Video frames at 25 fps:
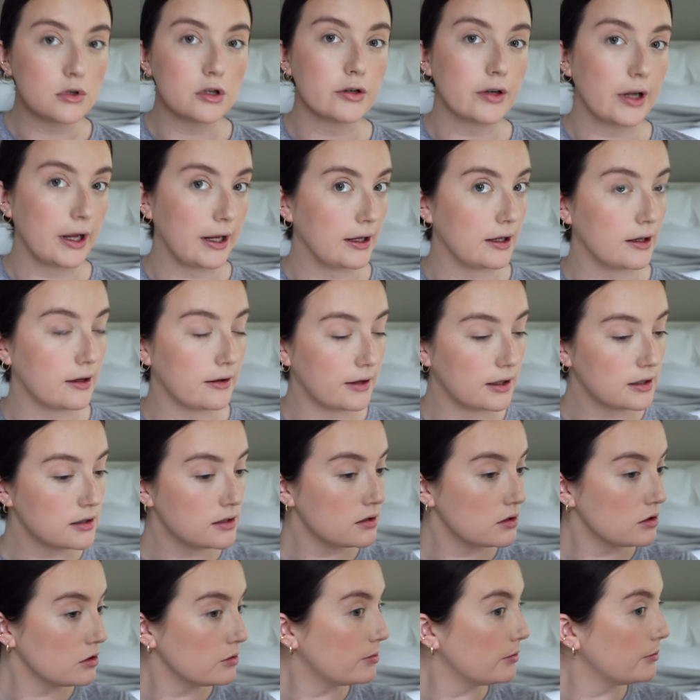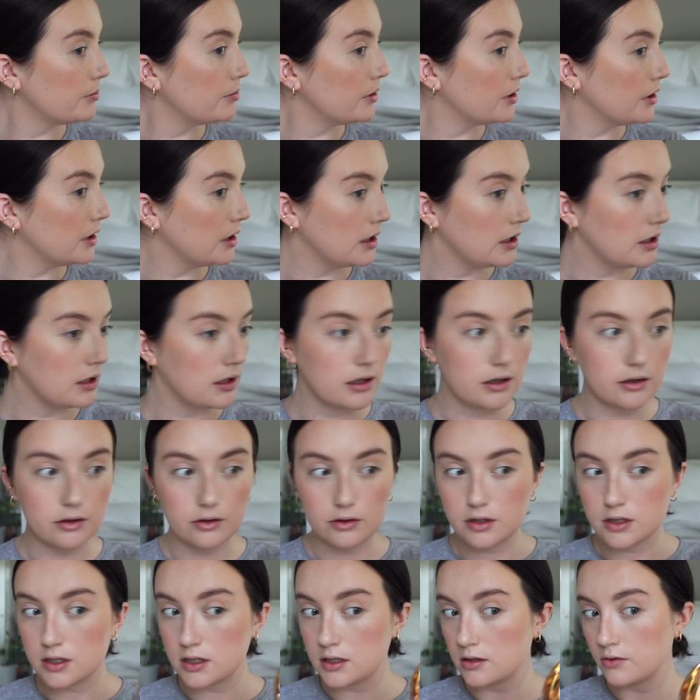Okay, yeah, that's super pretty. It
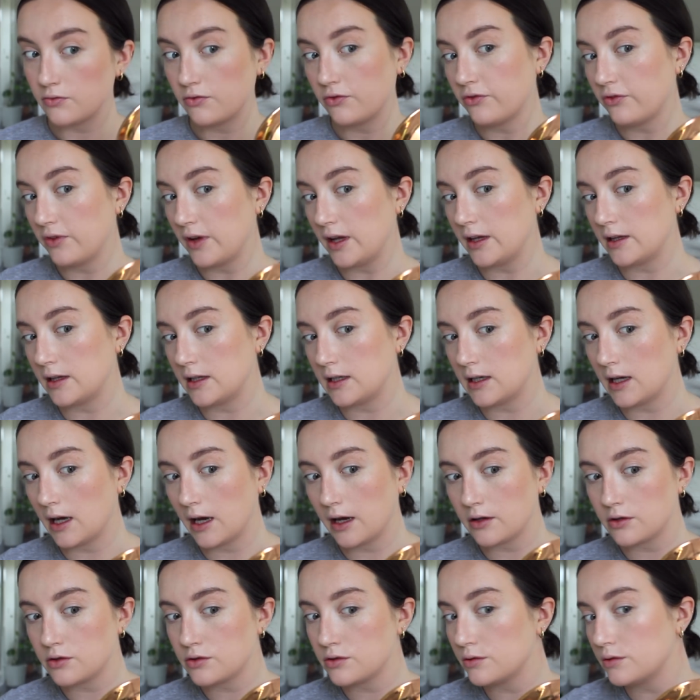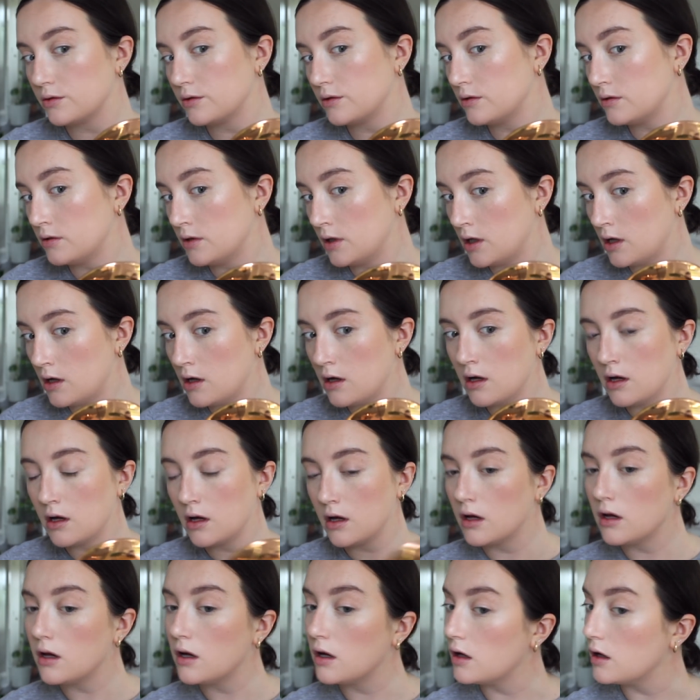looks fairly natural.
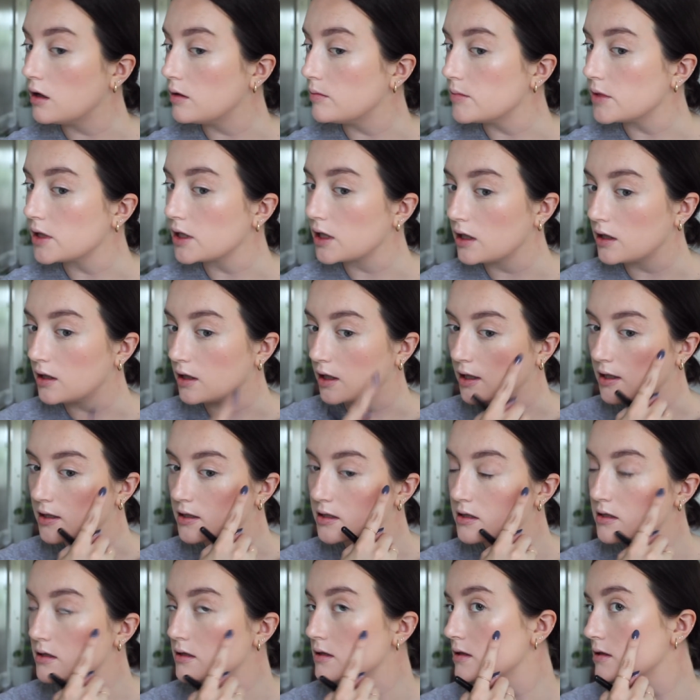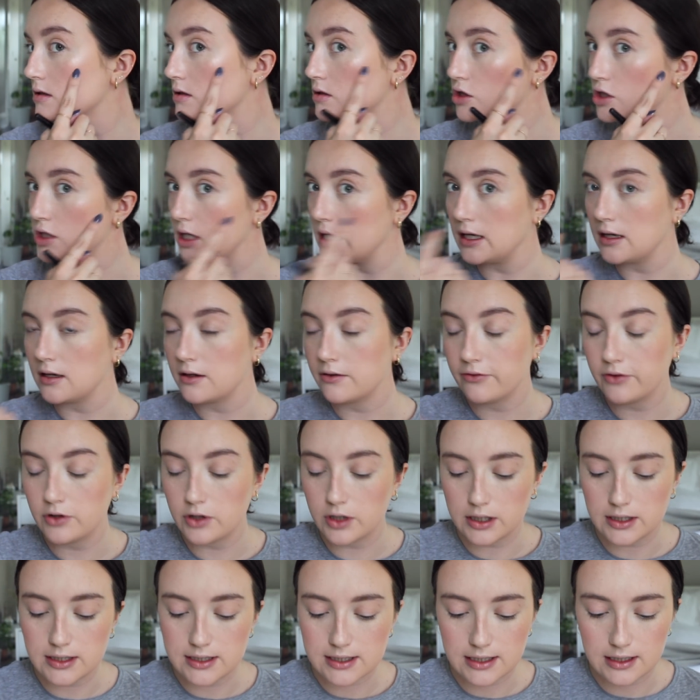Like a nice sheen, if you
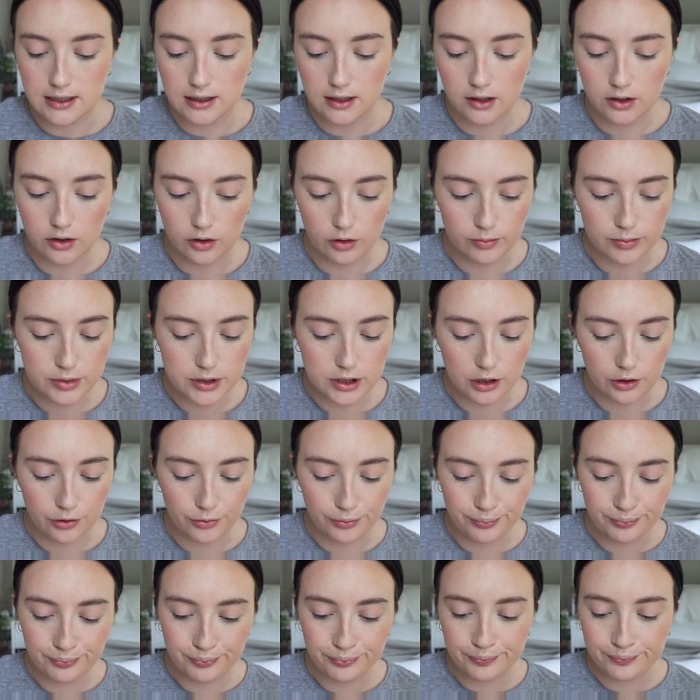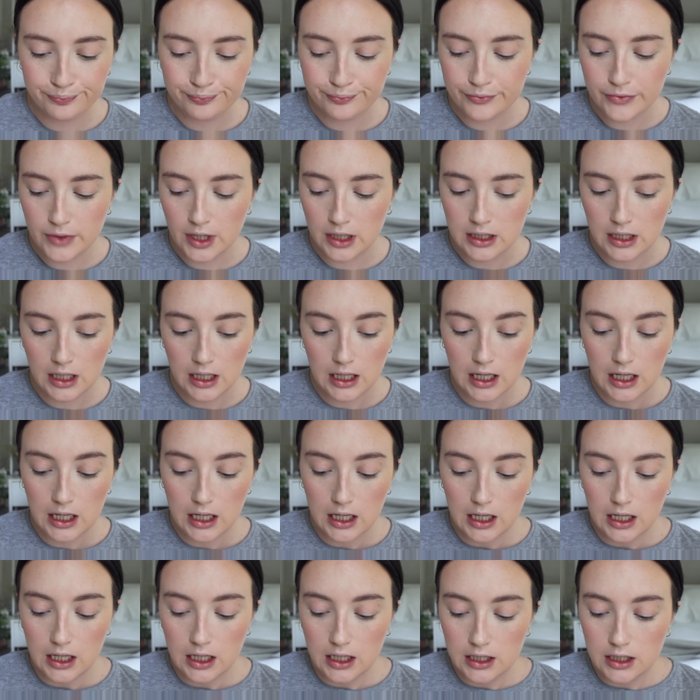can see, I hope so.
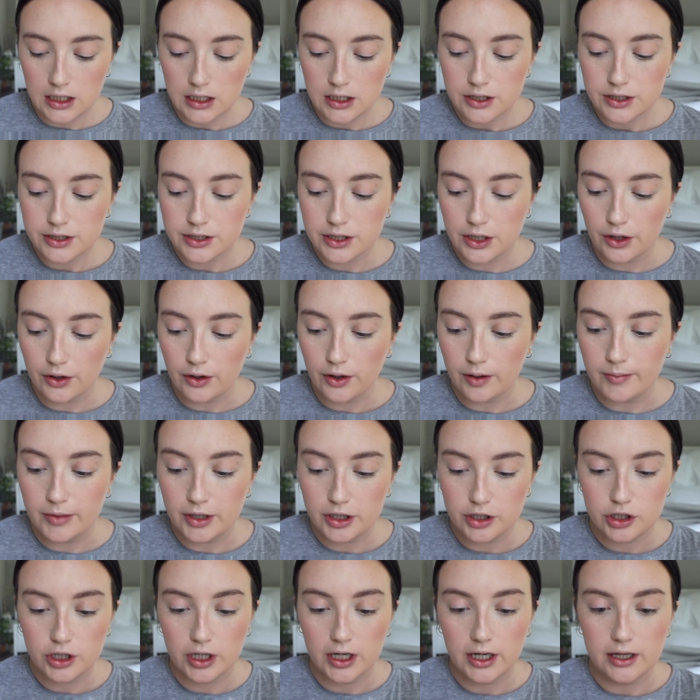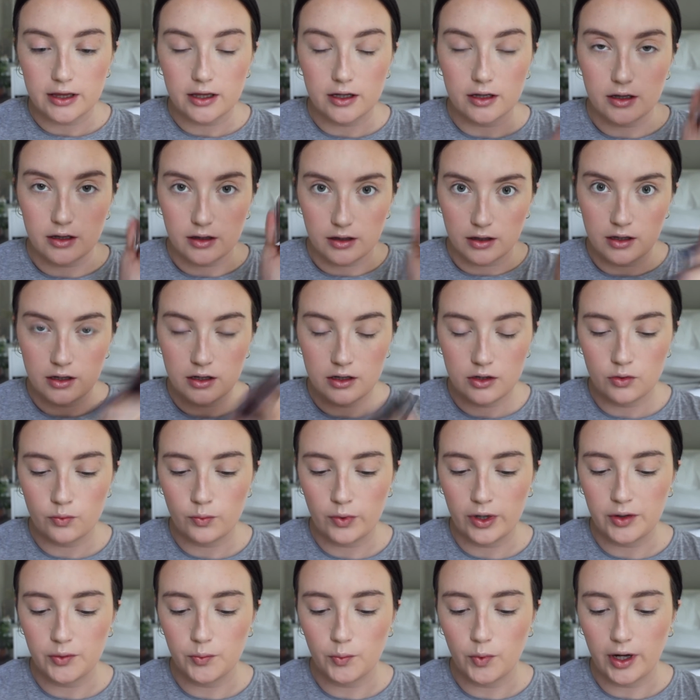So I'm gonna try the
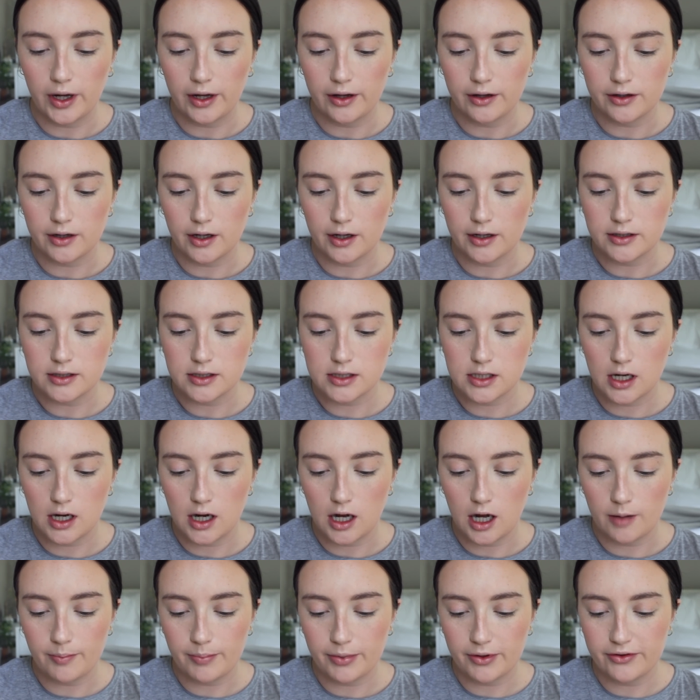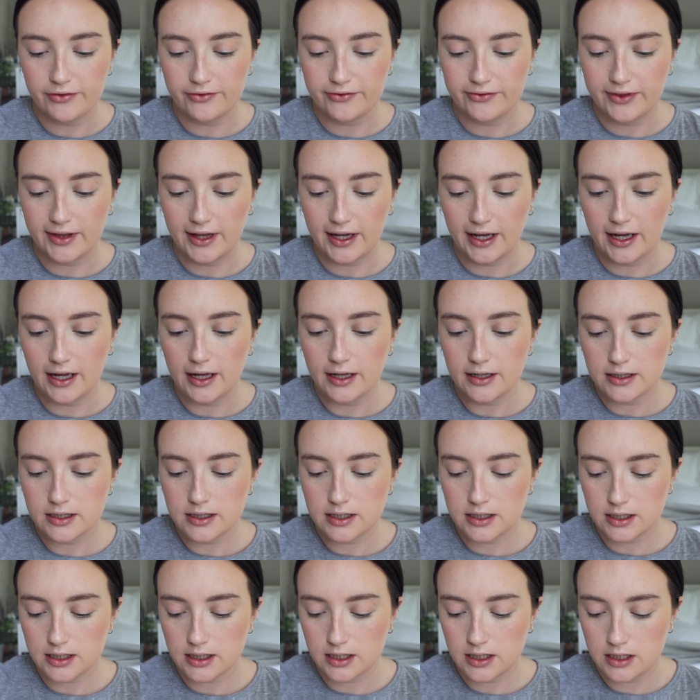Wet n Wild on top of
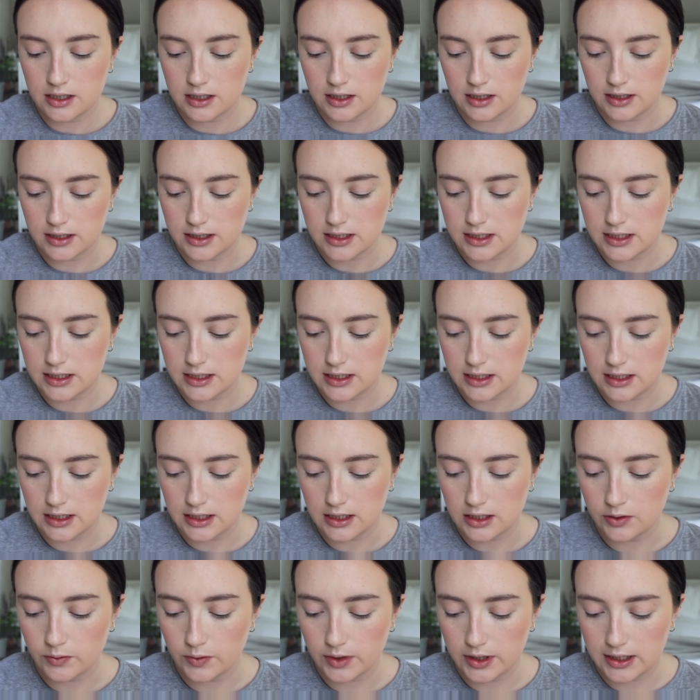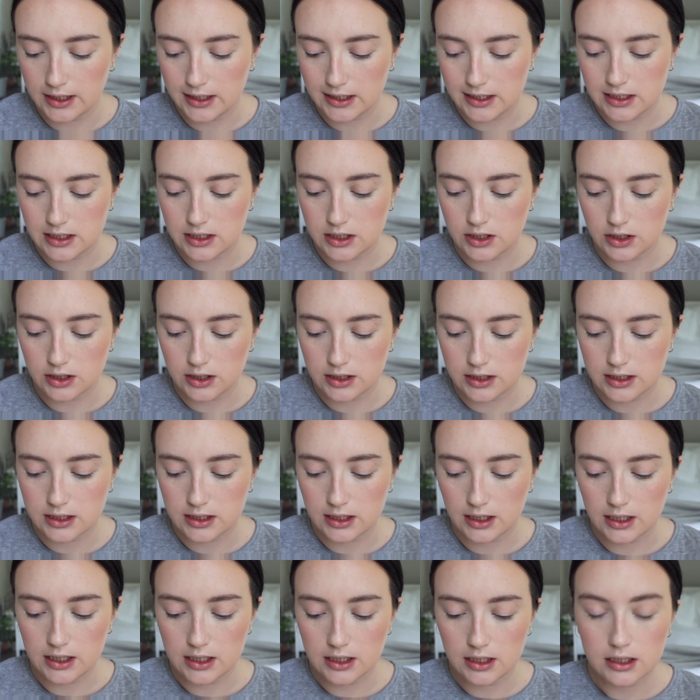that and see what this looks
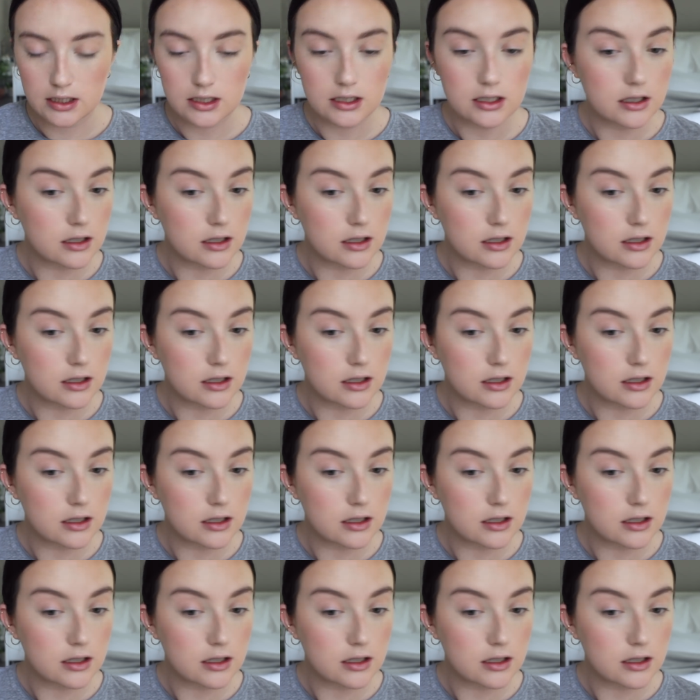like.